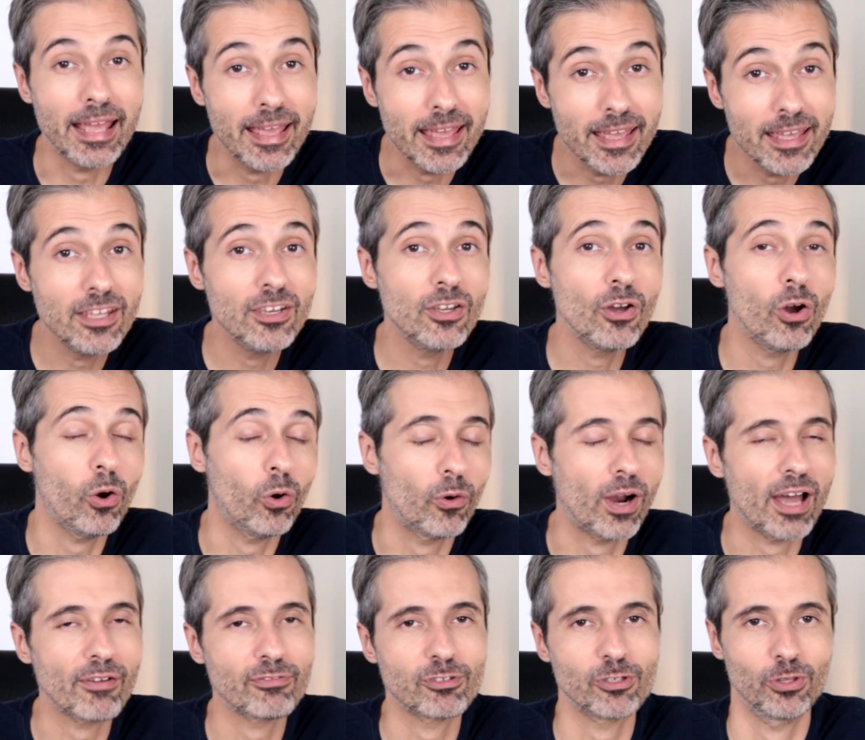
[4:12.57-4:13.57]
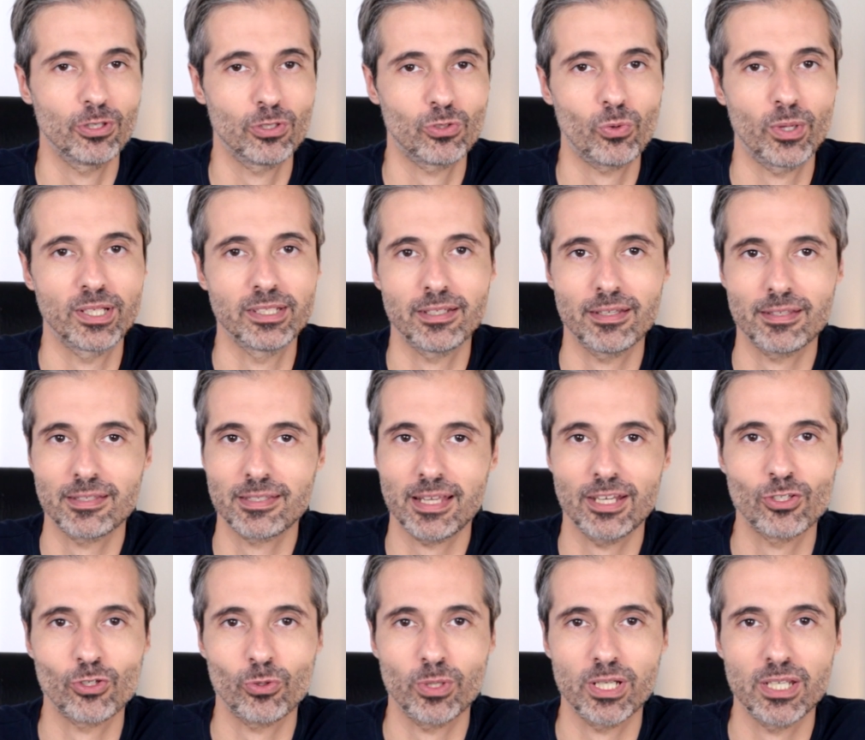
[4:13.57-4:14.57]
in or after the 20th
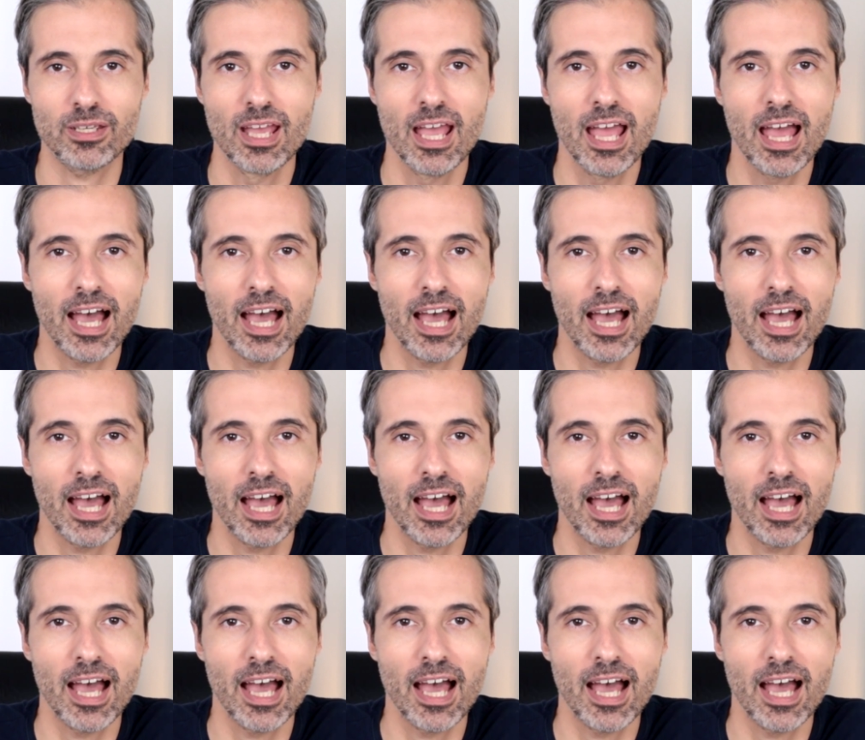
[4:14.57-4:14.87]
century.